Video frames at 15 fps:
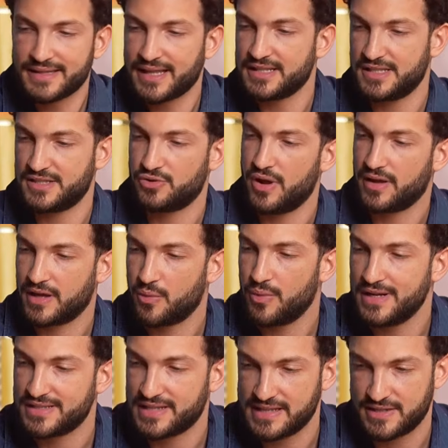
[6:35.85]
Although there are
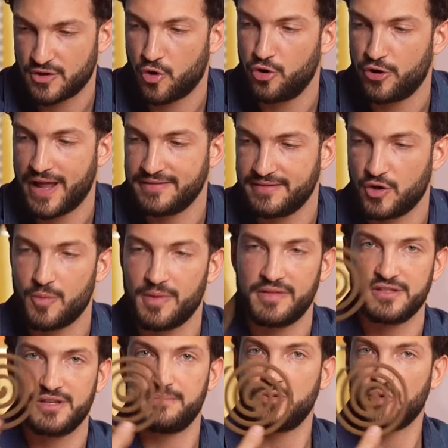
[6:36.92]
also those without
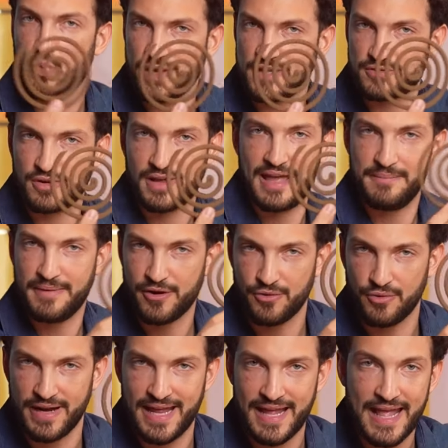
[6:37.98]
dyes, like this one
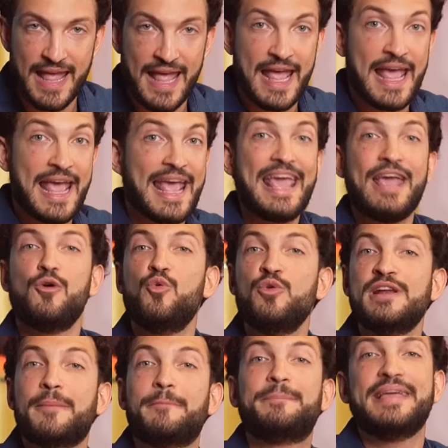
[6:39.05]
here, which is
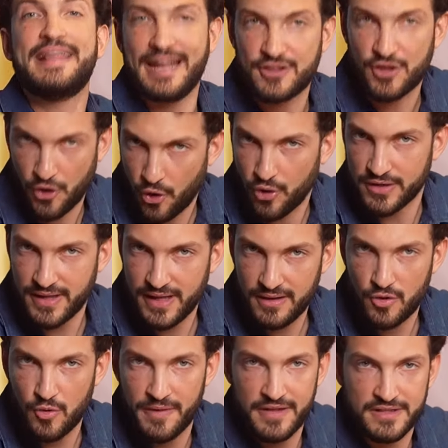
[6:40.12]
brown, along with a
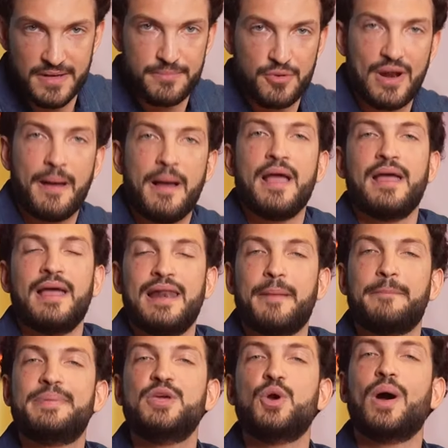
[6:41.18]
pyrethroid,
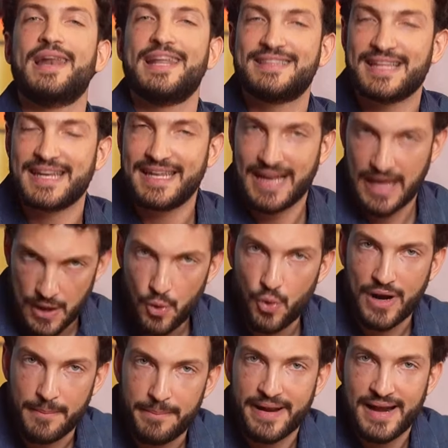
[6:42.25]
such as bioallethrin
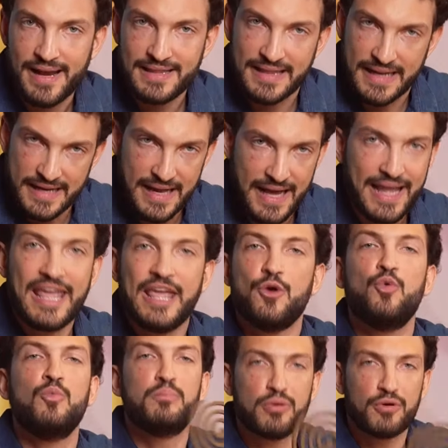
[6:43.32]
or prallethrin
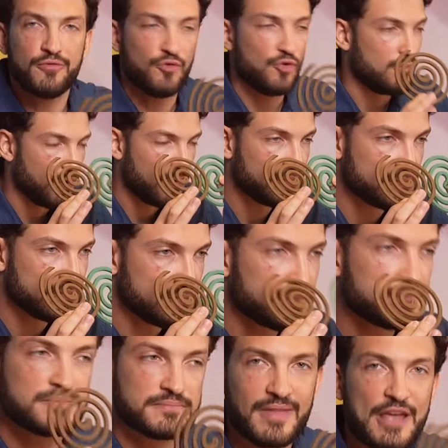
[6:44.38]
and a fragrance.
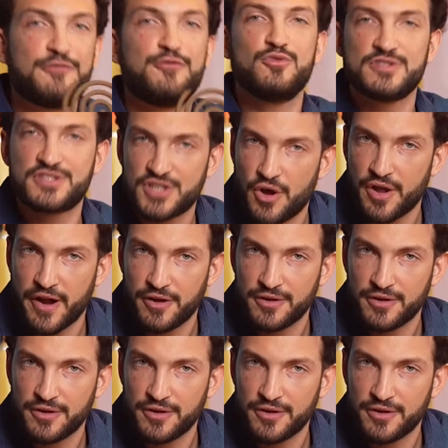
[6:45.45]
And do they work?